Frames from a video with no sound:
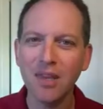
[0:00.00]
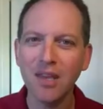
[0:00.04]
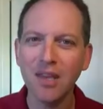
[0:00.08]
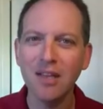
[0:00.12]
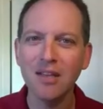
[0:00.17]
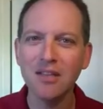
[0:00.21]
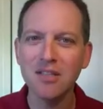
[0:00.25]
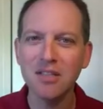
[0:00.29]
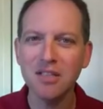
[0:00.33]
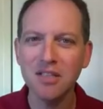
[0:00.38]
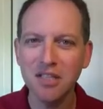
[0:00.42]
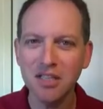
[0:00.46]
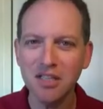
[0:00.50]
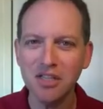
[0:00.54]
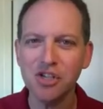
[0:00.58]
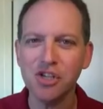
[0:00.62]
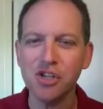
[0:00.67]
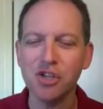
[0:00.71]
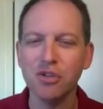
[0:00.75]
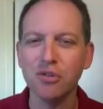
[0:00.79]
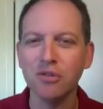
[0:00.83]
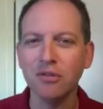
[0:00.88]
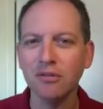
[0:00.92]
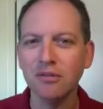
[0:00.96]
is a
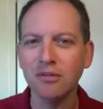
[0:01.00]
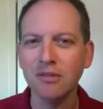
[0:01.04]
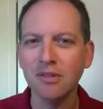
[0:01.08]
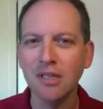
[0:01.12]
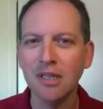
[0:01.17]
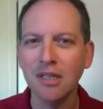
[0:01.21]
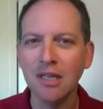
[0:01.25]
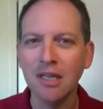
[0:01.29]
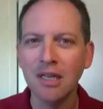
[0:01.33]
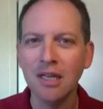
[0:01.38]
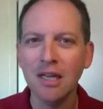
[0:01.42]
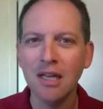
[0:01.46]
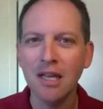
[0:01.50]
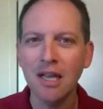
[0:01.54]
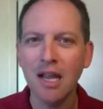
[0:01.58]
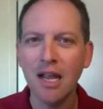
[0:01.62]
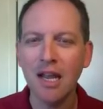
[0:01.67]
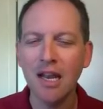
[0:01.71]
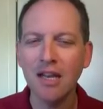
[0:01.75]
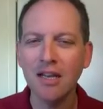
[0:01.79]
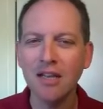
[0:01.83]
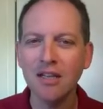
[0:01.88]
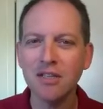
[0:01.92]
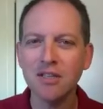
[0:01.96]
tissue
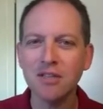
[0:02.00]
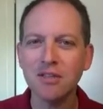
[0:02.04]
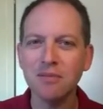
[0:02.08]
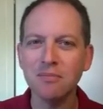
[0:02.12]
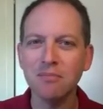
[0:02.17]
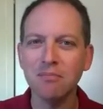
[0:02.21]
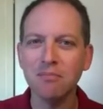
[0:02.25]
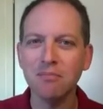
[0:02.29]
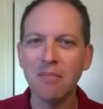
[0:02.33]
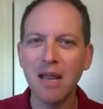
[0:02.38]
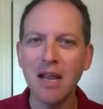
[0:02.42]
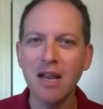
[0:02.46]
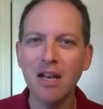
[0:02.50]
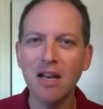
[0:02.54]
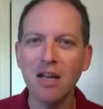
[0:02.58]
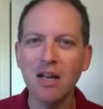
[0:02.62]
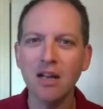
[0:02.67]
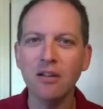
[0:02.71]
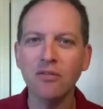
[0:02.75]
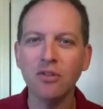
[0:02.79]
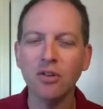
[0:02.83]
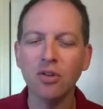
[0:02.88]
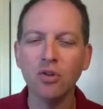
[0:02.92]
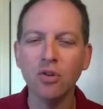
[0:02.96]
and it's made
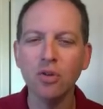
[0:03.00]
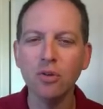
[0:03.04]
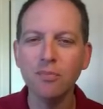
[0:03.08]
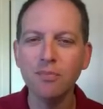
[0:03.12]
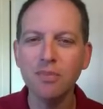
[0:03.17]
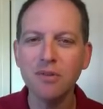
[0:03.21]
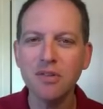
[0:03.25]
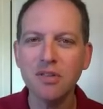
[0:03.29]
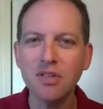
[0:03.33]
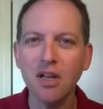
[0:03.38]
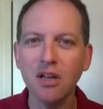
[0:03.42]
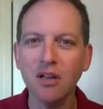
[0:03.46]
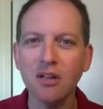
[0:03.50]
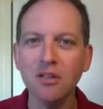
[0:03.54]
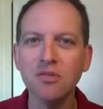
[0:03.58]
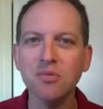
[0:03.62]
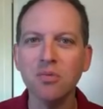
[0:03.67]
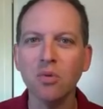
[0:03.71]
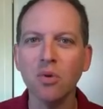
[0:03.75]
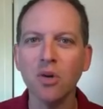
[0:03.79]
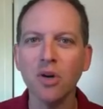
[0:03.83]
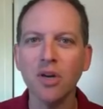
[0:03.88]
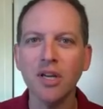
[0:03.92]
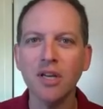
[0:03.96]
of a group of cells
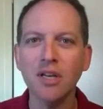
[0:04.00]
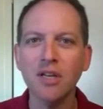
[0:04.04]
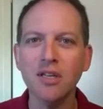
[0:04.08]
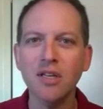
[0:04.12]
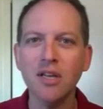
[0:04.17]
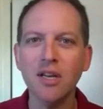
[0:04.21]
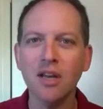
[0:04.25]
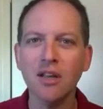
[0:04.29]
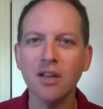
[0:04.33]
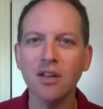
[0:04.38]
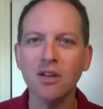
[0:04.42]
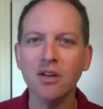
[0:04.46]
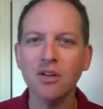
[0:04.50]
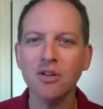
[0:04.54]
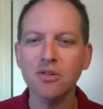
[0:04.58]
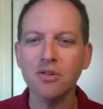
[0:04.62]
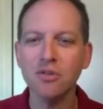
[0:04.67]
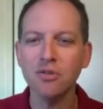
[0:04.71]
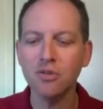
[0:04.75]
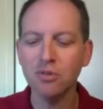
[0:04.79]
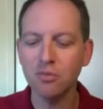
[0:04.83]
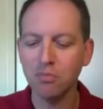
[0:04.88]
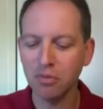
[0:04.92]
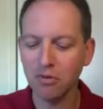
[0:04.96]
working together
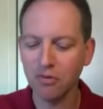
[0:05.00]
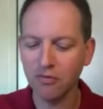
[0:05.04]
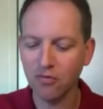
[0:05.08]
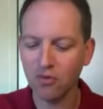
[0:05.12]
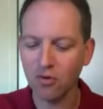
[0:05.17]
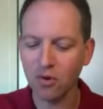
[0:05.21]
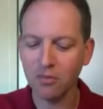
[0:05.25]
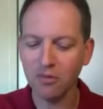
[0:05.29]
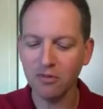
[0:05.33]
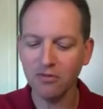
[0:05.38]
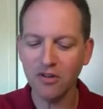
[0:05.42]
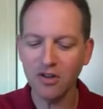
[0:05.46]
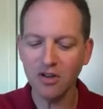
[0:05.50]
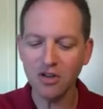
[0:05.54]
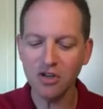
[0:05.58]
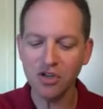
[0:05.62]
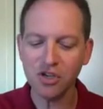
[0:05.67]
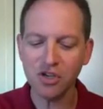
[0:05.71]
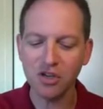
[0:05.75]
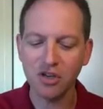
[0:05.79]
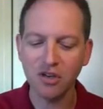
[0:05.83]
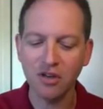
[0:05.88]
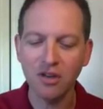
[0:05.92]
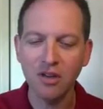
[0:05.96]
to perform a
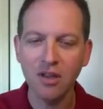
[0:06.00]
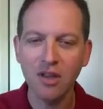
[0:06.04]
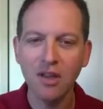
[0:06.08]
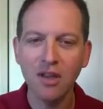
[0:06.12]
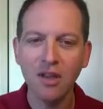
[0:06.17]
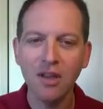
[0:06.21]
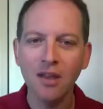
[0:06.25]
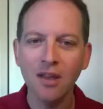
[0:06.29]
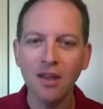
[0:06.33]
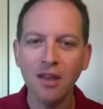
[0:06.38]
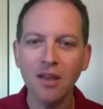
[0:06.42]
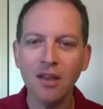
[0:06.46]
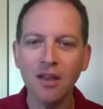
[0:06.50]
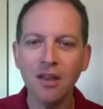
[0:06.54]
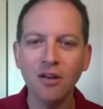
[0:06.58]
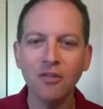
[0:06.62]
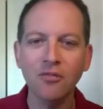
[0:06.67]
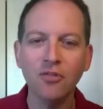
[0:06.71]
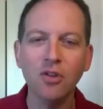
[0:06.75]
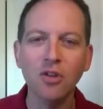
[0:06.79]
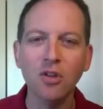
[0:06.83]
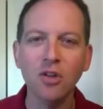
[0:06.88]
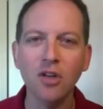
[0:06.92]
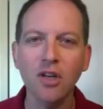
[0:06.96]
function and
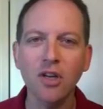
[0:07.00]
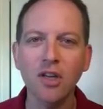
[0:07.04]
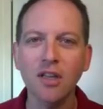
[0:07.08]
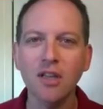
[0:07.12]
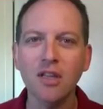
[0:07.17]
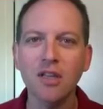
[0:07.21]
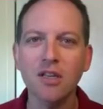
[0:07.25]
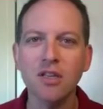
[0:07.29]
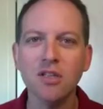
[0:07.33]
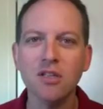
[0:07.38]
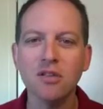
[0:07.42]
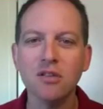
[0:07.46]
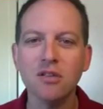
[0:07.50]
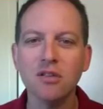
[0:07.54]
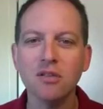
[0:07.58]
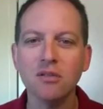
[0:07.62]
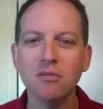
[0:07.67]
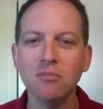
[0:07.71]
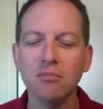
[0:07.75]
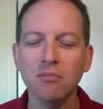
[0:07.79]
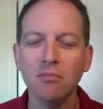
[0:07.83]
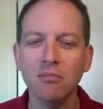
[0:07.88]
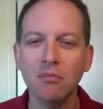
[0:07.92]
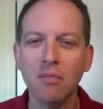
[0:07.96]
if you look at this
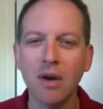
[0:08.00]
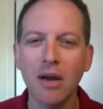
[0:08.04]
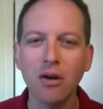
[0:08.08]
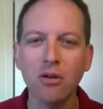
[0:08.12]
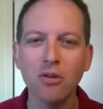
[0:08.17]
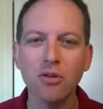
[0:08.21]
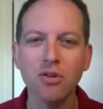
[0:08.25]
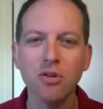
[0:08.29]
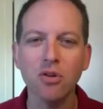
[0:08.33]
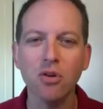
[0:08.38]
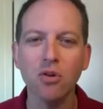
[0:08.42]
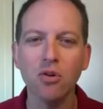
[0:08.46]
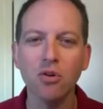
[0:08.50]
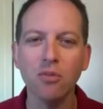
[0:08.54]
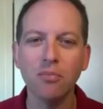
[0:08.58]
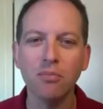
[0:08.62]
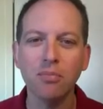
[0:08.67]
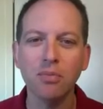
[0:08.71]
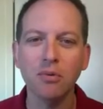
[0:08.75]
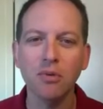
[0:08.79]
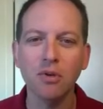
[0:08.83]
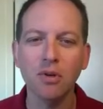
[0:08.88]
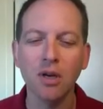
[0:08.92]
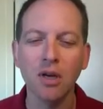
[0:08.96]

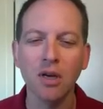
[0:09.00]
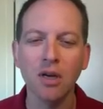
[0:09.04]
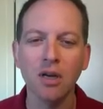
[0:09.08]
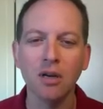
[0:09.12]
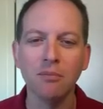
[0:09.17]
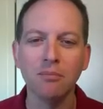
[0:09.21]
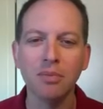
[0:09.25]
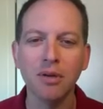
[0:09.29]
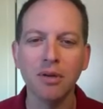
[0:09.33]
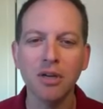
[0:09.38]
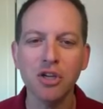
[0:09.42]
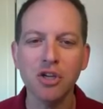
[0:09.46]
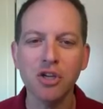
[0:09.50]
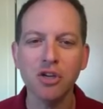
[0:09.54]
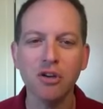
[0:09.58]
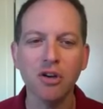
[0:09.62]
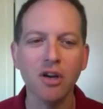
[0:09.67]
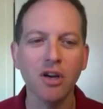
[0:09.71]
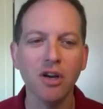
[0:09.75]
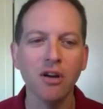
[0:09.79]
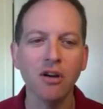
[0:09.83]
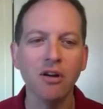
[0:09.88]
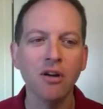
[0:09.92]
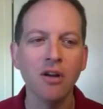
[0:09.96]
microscope uh, picture
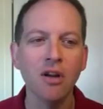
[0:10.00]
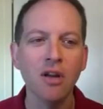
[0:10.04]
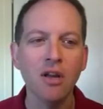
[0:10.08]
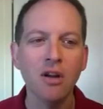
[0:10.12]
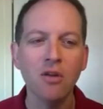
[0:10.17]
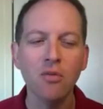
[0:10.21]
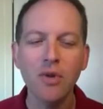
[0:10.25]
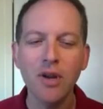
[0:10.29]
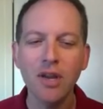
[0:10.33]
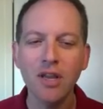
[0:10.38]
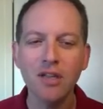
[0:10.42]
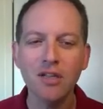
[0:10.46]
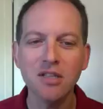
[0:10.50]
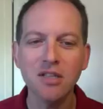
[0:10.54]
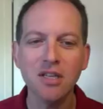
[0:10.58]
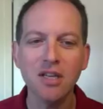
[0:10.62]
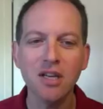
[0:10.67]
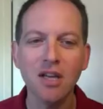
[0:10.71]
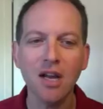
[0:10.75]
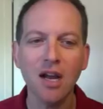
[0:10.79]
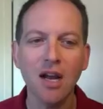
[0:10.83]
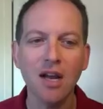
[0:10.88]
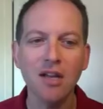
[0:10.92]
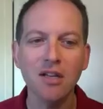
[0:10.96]
here we can
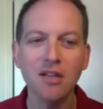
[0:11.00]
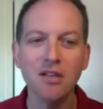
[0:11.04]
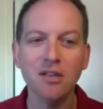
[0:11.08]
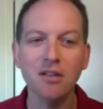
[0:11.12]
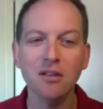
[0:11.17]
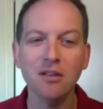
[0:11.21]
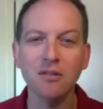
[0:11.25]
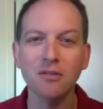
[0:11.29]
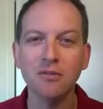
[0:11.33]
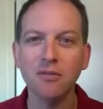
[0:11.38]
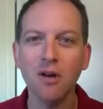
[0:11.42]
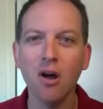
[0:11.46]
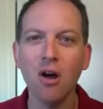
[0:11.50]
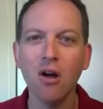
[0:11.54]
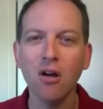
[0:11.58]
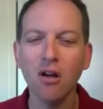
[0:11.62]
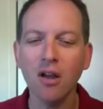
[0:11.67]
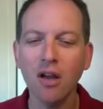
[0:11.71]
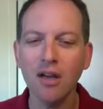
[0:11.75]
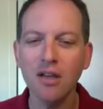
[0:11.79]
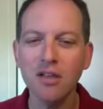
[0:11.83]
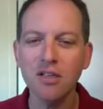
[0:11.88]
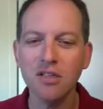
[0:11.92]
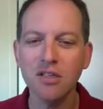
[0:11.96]
see kind of all
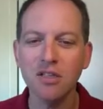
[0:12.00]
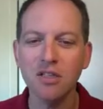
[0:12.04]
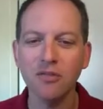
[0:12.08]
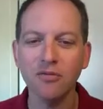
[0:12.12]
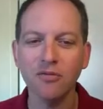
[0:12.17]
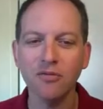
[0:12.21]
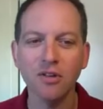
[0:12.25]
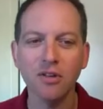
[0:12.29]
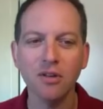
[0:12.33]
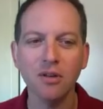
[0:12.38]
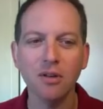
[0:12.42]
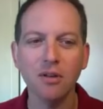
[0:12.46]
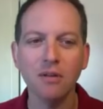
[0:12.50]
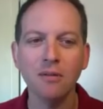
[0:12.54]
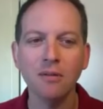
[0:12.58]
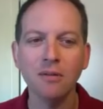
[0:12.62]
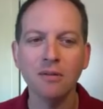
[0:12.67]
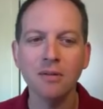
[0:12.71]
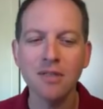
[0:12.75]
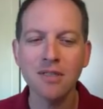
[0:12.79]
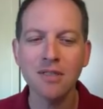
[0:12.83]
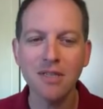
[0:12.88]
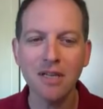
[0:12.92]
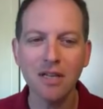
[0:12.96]
kinds of different
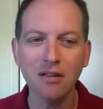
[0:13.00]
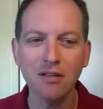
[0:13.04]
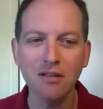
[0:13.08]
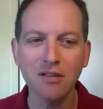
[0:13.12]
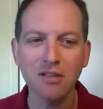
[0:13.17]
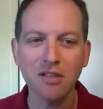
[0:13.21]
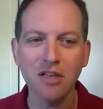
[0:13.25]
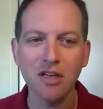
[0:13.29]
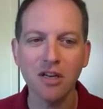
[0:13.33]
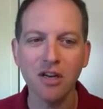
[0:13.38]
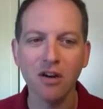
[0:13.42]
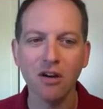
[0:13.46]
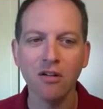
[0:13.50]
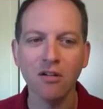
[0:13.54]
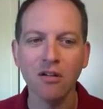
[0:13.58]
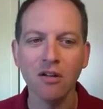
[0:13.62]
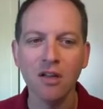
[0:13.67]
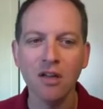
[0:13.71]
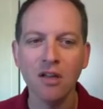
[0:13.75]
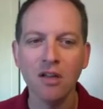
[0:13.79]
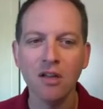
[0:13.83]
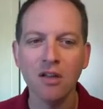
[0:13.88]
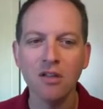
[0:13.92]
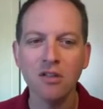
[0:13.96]
cells in here
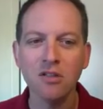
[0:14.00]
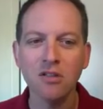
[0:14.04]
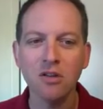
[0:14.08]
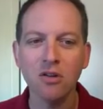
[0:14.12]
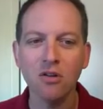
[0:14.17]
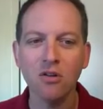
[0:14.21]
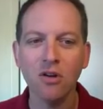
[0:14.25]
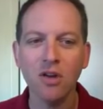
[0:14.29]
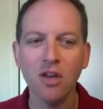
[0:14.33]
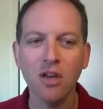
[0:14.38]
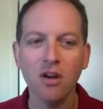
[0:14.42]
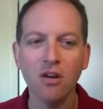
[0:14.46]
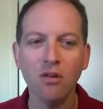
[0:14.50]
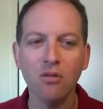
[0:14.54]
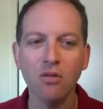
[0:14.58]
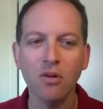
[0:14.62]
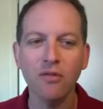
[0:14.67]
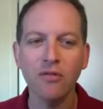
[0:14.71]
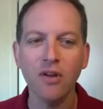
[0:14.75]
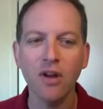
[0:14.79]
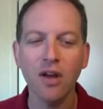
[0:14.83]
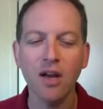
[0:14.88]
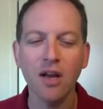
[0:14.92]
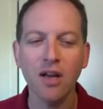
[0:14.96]
so here
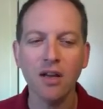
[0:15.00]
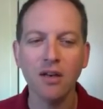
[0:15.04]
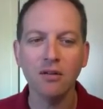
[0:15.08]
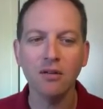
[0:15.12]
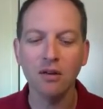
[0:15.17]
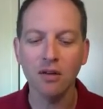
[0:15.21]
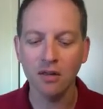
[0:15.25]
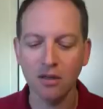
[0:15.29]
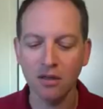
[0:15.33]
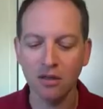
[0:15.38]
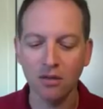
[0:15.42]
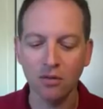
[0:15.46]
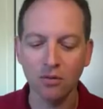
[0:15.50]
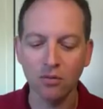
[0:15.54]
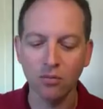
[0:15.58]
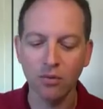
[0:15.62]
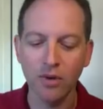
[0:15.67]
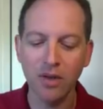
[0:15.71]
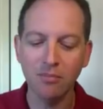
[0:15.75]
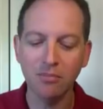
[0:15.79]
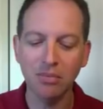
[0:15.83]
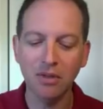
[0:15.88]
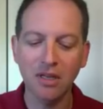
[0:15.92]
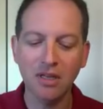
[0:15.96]
we've got uh,
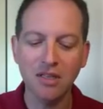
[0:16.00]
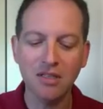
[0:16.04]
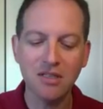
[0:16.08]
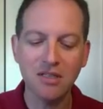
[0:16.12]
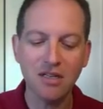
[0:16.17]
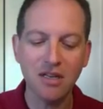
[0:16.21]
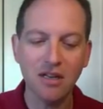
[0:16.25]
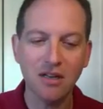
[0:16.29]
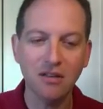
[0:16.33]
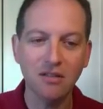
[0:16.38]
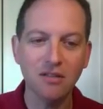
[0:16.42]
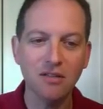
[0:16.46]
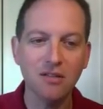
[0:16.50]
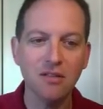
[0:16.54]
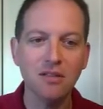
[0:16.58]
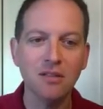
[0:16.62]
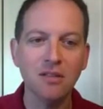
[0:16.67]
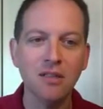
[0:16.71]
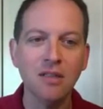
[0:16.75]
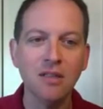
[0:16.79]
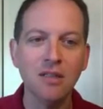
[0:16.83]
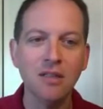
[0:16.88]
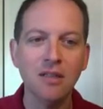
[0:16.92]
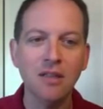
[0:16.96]
red blood cells
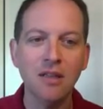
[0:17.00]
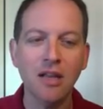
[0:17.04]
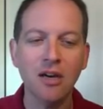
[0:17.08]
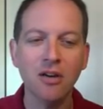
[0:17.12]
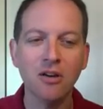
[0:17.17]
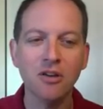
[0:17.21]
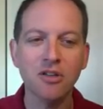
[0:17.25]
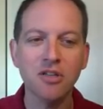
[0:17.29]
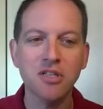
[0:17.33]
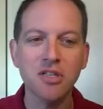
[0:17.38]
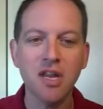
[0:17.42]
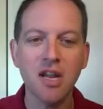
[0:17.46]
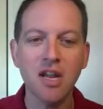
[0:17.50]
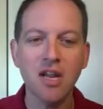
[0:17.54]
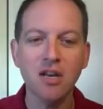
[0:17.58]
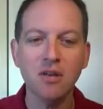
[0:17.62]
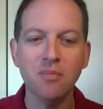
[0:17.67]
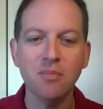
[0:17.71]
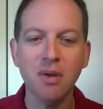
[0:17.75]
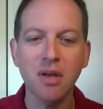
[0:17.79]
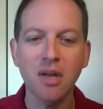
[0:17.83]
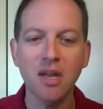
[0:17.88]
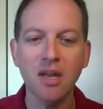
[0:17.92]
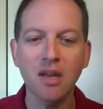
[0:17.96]
that are
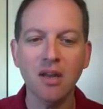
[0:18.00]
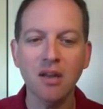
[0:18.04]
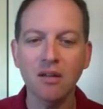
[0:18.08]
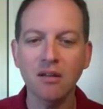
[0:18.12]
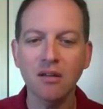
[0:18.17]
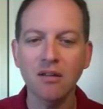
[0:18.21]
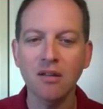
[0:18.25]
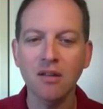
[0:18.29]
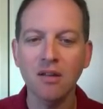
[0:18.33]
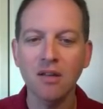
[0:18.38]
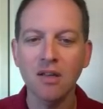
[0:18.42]
stained pink.